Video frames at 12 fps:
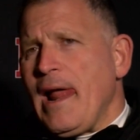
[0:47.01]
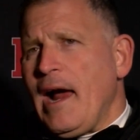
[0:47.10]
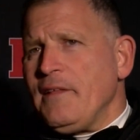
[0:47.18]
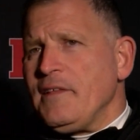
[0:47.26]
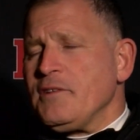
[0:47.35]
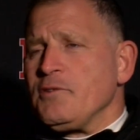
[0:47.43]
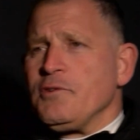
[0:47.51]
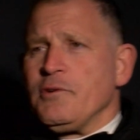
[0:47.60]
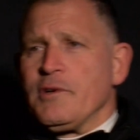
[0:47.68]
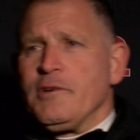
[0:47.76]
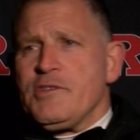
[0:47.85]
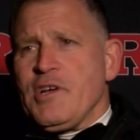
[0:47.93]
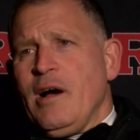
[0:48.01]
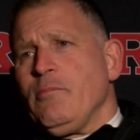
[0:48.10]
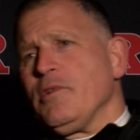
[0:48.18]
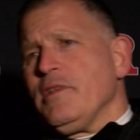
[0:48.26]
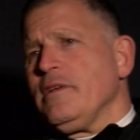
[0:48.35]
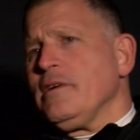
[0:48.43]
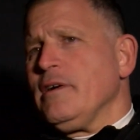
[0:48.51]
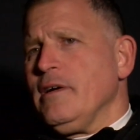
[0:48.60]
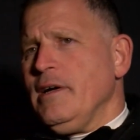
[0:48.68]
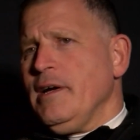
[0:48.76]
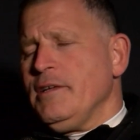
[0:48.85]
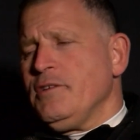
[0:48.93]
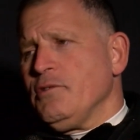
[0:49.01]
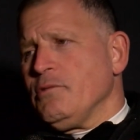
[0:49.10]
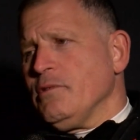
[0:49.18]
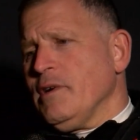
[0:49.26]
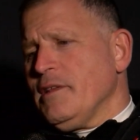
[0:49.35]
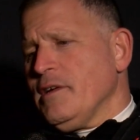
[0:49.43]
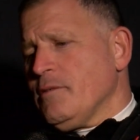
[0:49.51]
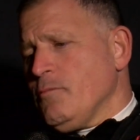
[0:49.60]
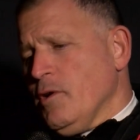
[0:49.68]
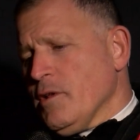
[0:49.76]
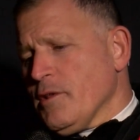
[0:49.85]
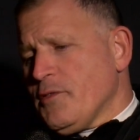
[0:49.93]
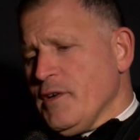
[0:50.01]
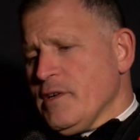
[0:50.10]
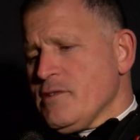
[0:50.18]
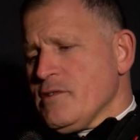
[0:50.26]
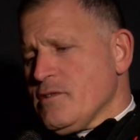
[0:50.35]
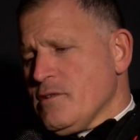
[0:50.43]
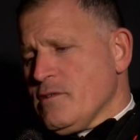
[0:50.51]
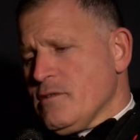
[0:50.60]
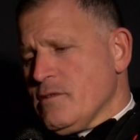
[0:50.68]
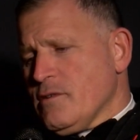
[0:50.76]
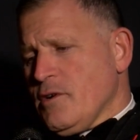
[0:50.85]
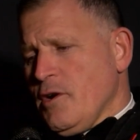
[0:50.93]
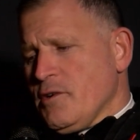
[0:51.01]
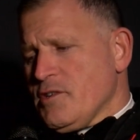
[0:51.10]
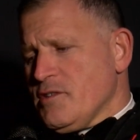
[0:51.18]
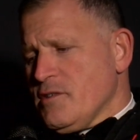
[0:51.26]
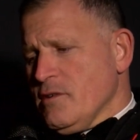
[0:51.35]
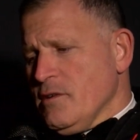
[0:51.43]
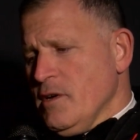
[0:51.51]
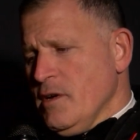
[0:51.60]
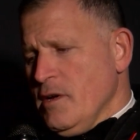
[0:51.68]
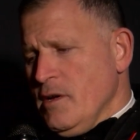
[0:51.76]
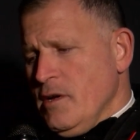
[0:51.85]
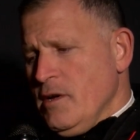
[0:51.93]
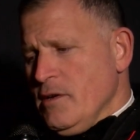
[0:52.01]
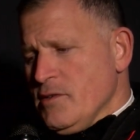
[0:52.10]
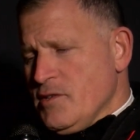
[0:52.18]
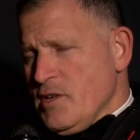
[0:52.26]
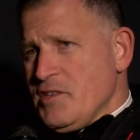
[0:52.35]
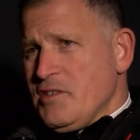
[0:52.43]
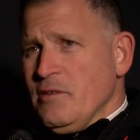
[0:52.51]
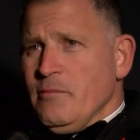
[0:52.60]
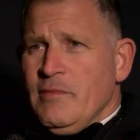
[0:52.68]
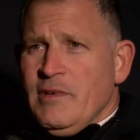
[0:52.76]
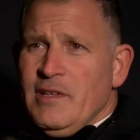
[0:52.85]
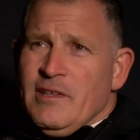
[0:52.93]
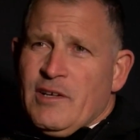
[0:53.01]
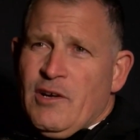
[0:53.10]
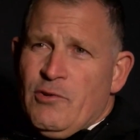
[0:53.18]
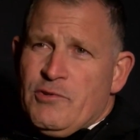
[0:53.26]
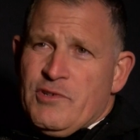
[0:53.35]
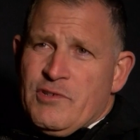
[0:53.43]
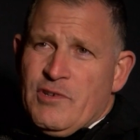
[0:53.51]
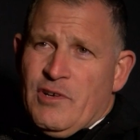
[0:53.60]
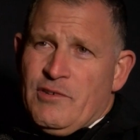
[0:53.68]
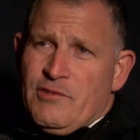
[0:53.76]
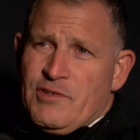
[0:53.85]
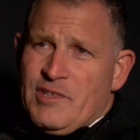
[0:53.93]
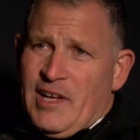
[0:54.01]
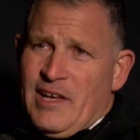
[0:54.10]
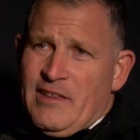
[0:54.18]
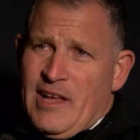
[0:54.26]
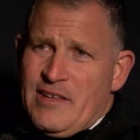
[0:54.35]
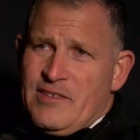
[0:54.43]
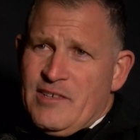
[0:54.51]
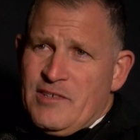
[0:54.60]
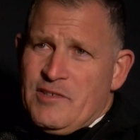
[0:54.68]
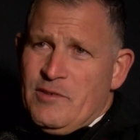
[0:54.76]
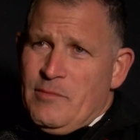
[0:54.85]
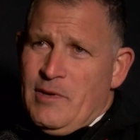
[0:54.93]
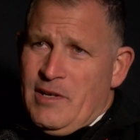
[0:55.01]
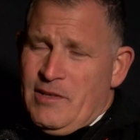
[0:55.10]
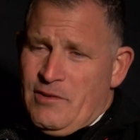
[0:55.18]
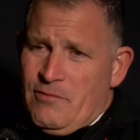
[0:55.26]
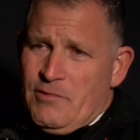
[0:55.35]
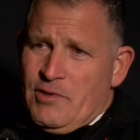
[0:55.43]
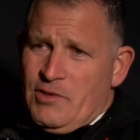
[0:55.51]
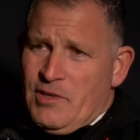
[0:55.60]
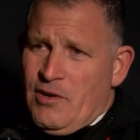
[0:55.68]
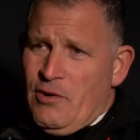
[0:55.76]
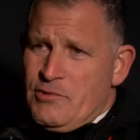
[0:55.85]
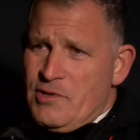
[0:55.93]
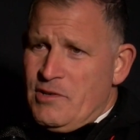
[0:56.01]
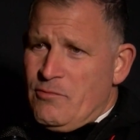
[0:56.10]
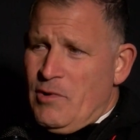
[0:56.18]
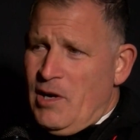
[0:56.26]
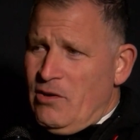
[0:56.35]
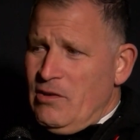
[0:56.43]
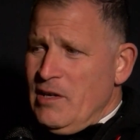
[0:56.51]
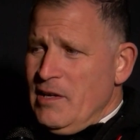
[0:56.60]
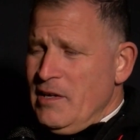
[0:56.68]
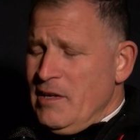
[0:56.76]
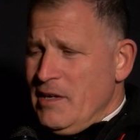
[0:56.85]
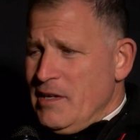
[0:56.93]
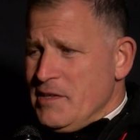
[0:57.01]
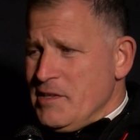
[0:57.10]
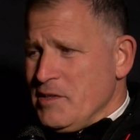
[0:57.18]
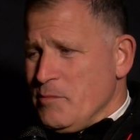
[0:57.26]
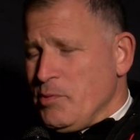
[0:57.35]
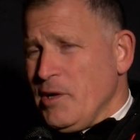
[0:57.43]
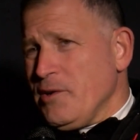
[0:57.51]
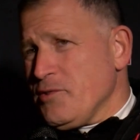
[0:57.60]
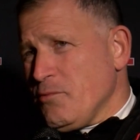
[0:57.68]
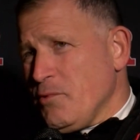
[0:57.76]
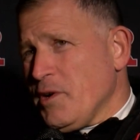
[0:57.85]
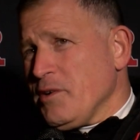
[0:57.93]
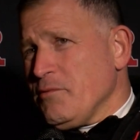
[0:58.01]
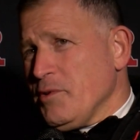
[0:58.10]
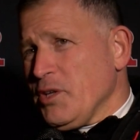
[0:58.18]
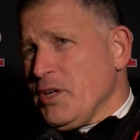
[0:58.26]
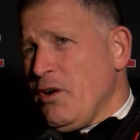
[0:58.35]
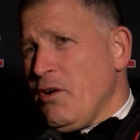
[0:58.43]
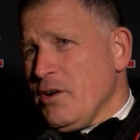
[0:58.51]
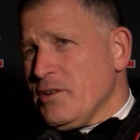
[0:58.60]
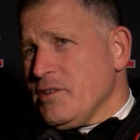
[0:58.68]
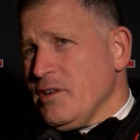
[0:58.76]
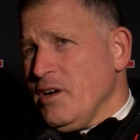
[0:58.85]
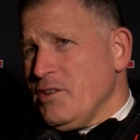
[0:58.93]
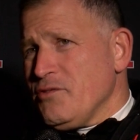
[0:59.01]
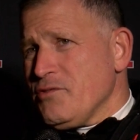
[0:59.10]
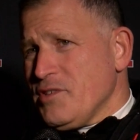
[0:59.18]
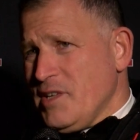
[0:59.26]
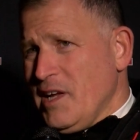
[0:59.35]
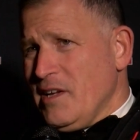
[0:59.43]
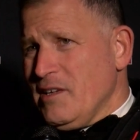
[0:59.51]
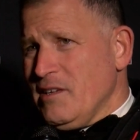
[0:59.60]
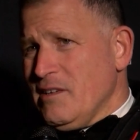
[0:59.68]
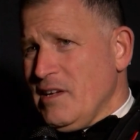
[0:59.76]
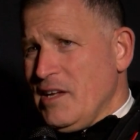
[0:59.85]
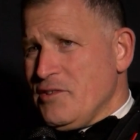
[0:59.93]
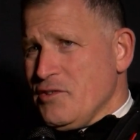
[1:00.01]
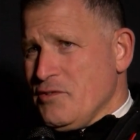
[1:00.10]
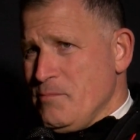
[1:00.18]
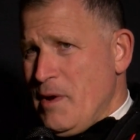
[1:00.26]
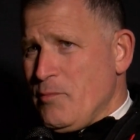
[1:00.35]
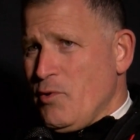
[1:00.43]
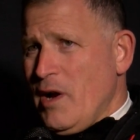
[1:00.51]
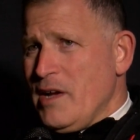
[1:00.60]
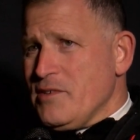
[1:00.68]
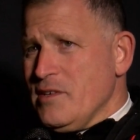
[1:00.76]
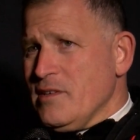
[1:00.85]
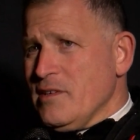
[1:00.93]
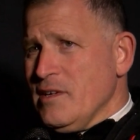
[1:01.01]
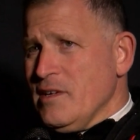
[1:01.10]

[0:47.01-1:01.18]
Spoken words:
I think they're doing a good job with it. I do. I think one of the things is Kirk's system, and the coaches understand that system, and they're really coaching it well. And I think the players are working really hard to understand it, not just memorize it.